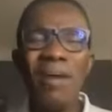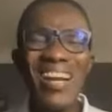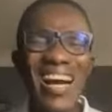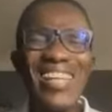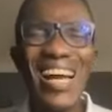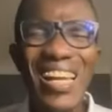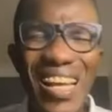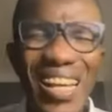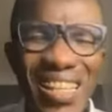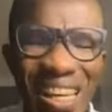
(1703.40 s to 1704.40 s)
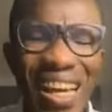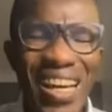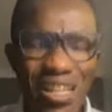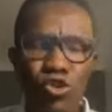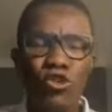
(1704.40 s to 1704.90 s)
Maranda Lekete
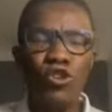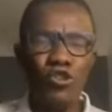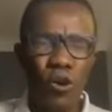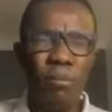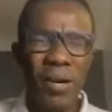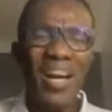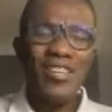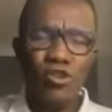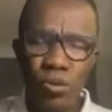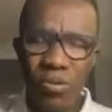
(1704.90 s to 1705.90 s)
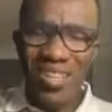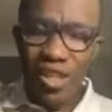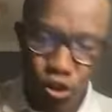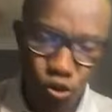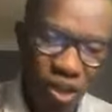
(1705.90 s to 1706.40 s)
Kasuso Tombra, somebody
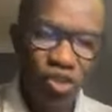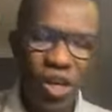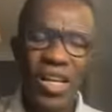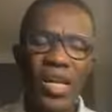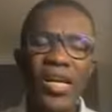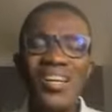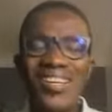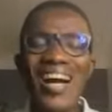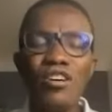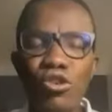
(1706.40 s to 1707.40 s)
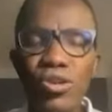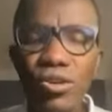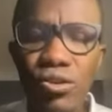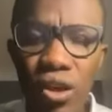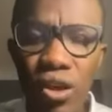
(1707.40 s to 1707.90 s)
this week. Suddenly, that good
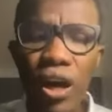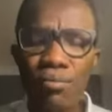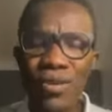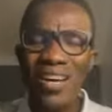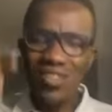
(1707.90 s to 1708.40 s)
news comes.